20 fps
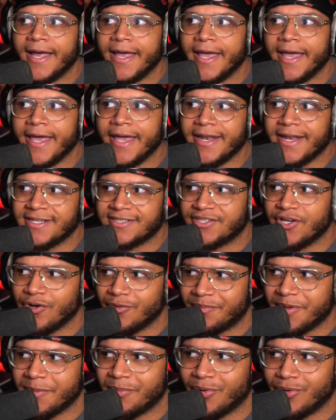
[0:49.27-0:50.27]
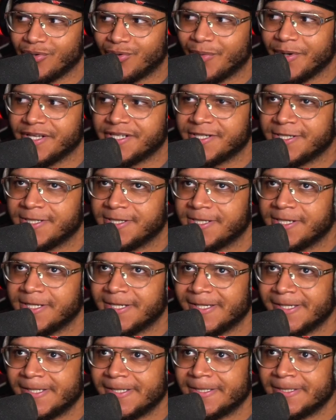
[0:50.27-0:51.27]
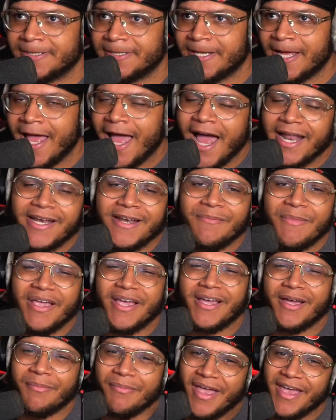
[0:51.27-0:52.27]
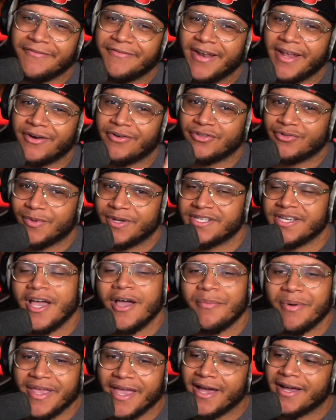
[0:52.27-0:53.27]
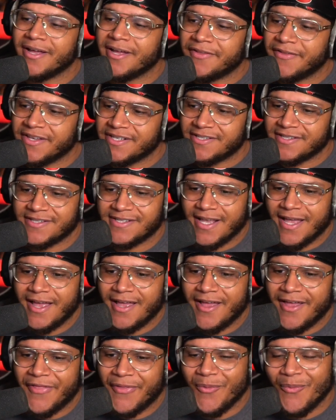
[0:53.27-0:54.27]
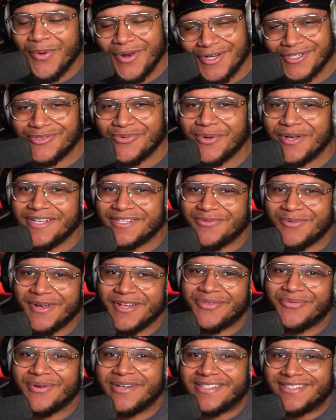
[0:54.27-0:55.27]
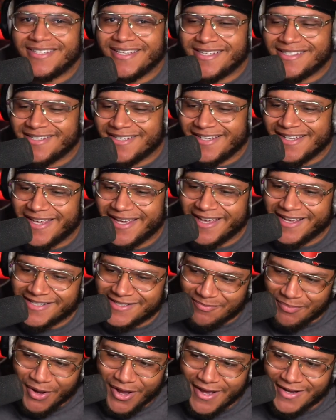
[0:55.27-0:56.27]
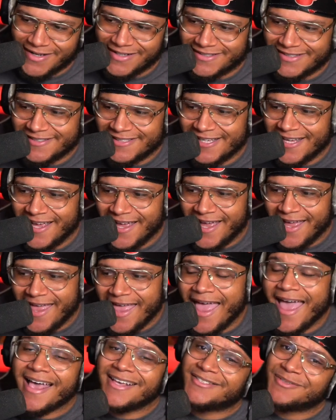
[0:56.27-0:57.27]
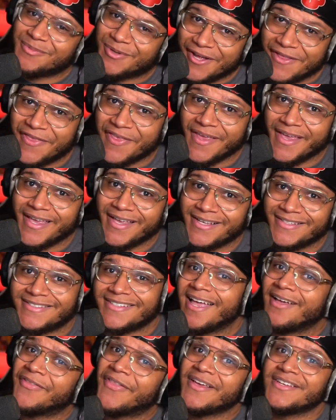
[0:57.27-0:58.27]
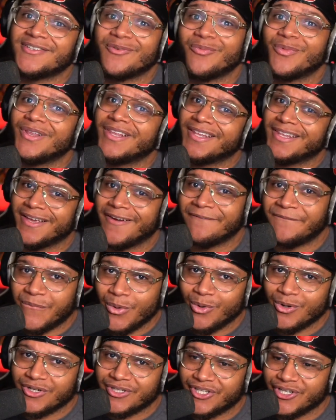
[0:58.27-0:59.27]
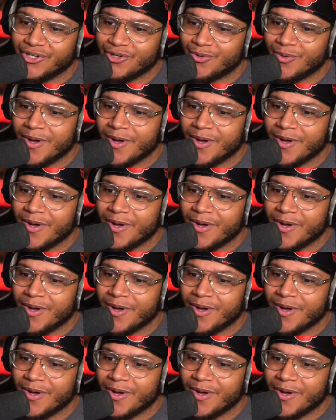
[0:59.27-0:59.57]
and I showed people on Twitch. I need to make a command for that on Twitch. But yeah, this is the winter 2023 season. It's upon us. Has some good things. Things I'm really looking forward to.